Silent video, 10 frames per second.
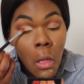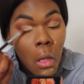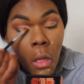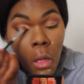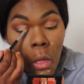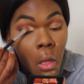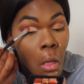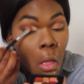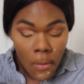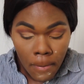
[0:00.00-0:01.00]
It's
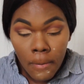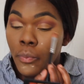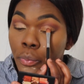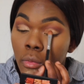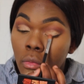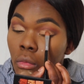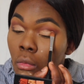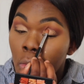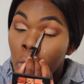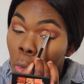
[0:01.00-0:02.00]
looking really nice
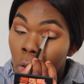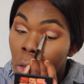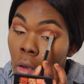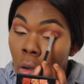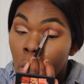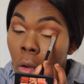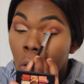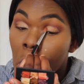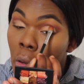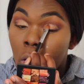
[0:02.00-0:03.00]
now. It's
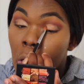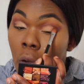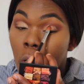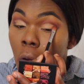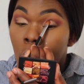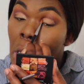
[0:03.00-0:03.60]
looking really, really